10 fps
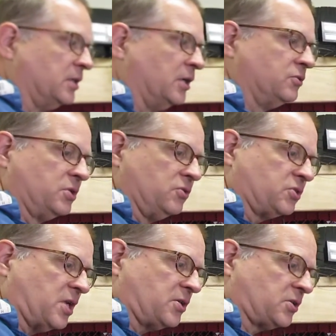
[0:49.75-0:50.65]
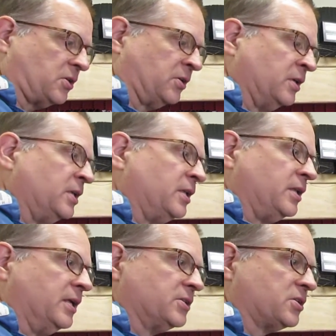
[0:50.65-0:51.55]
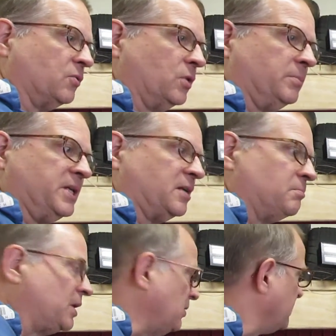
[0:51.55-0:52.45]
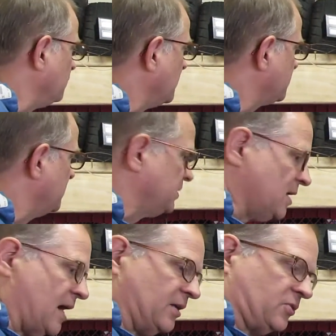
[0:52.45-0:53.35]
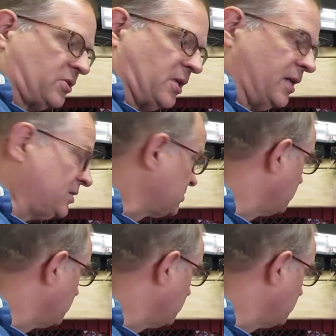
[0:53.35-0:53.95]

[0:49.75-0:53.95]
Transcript: O2 sensor. And so we'll be comparing what the dyno says,